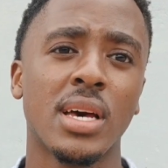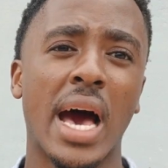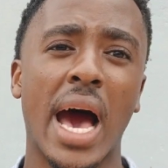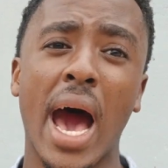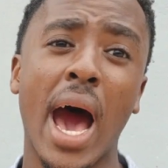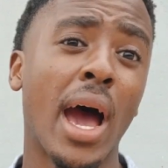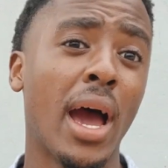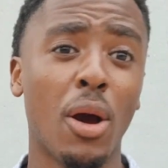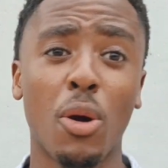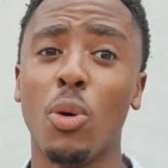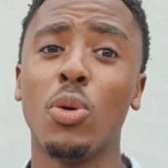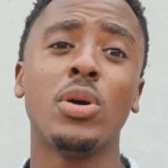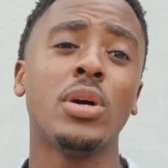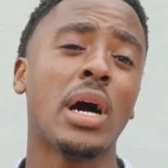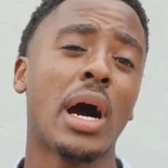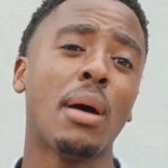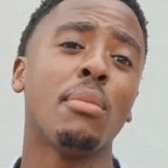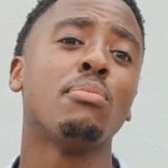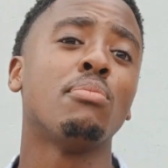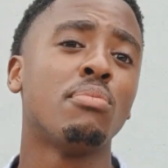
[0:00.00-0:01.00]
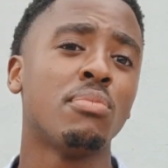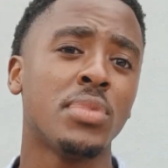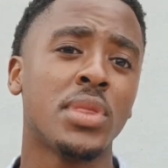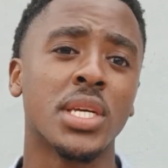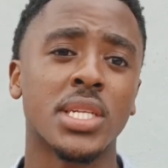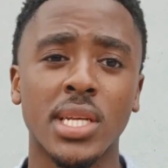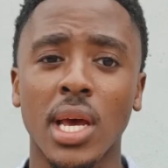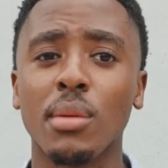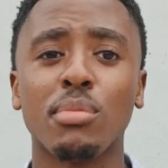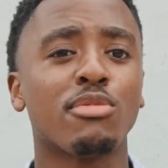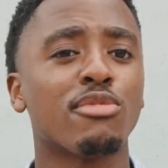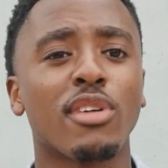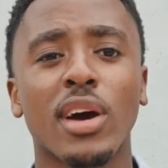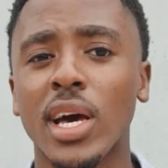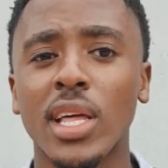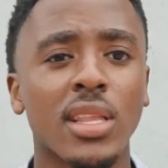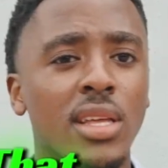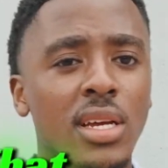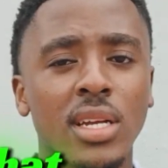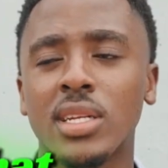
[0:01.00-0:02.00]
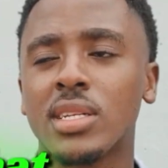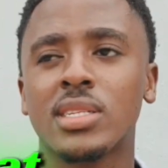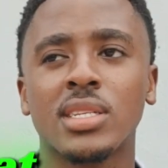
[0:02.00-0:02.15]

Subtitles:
I'm the type of guy that